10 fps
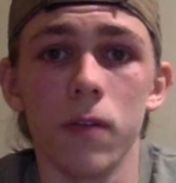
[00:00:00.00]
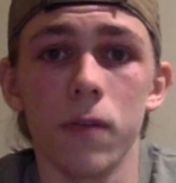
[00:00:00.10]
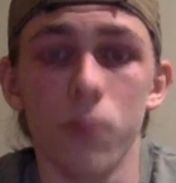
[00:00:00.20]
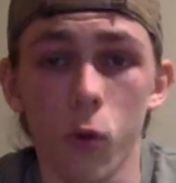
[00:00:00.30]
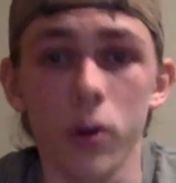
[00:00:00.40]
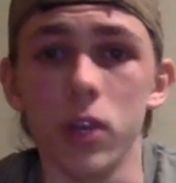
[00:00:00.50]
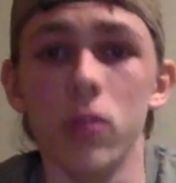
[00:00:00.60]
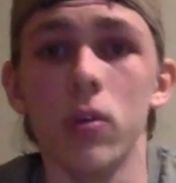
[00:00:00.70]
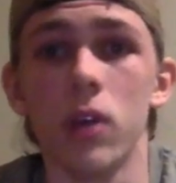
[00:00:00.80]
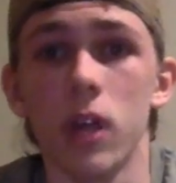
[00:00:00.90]
for
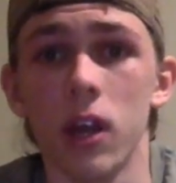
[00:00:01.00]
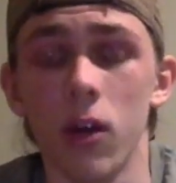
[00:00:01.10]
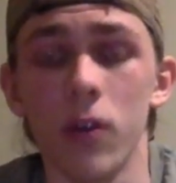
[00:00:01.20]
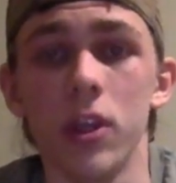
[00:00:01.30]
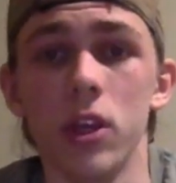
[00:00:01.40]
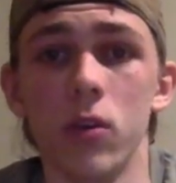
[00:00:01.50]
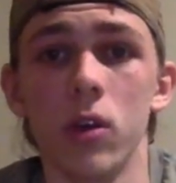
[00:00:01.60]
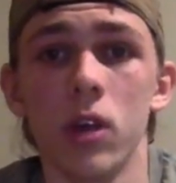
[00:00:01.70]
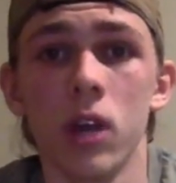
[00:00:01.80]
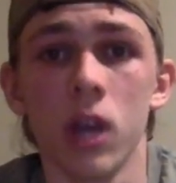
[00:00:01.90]
you and only you,
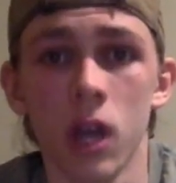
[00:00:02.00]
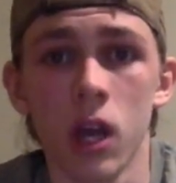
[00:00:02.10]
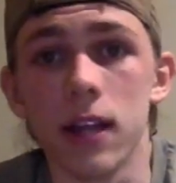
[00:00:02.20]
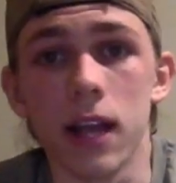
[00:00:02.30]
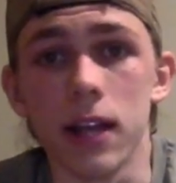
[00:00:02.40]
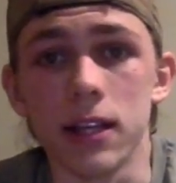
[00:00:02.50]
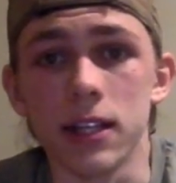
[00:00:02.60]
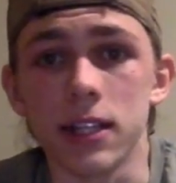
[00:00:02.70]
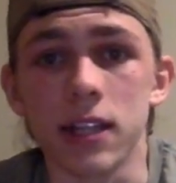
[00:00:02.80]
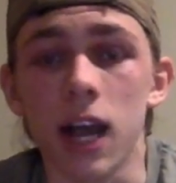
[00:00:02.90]
and
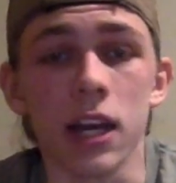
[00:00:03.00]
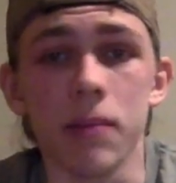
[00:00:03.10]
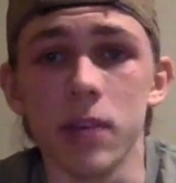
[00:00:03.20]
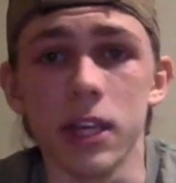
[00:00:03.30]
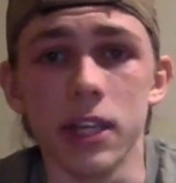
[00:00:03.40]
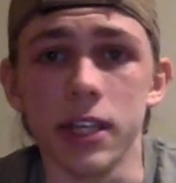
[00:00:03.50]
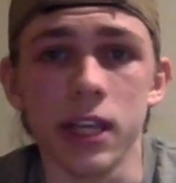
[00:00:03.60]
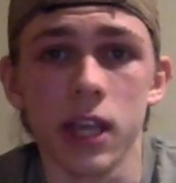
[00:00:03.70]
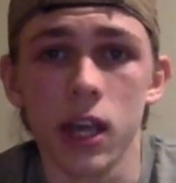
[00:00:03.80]
it's not going to be easy.